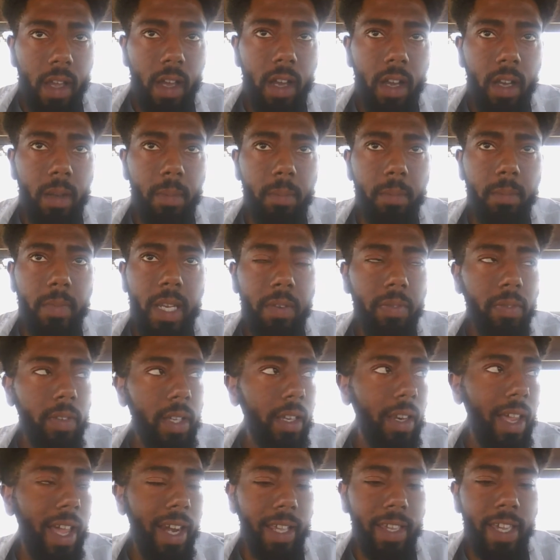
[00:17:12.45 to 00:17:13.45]
Um,
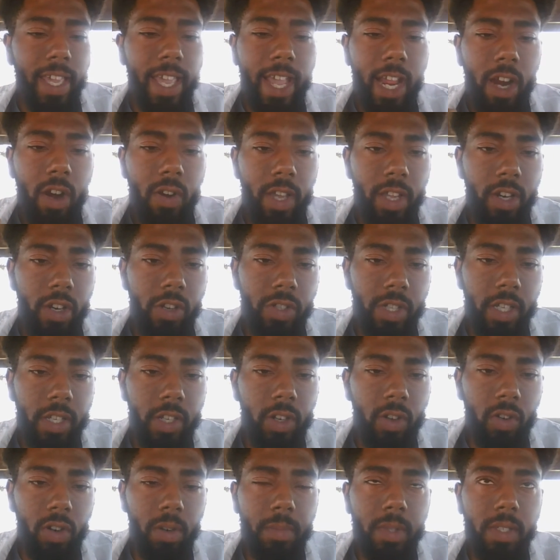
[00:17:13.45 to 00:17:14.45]
definitely a lot of care energy.
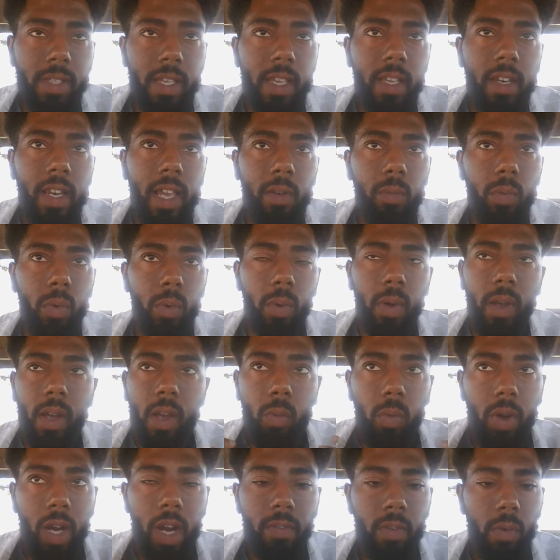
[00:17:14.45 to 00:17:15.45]
You know what I'm saying? Like
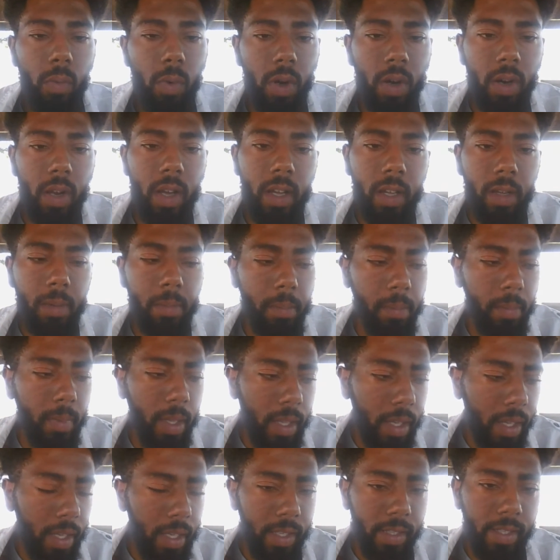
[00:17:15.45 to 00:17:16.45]
whatever we're um,
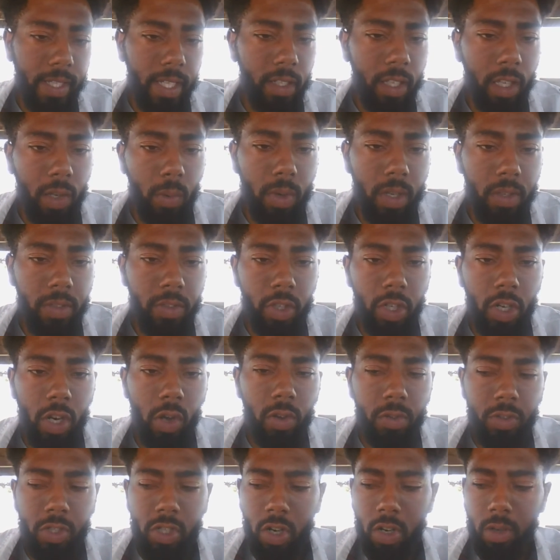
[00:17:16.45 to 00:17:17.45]
dealing with, you
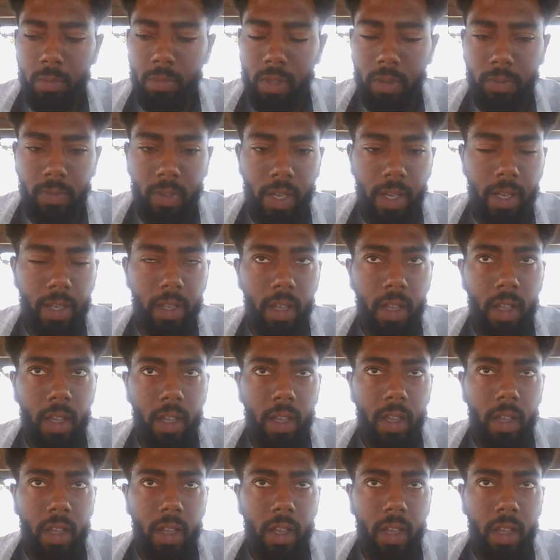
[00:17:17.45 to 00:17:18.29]
know, in terms of like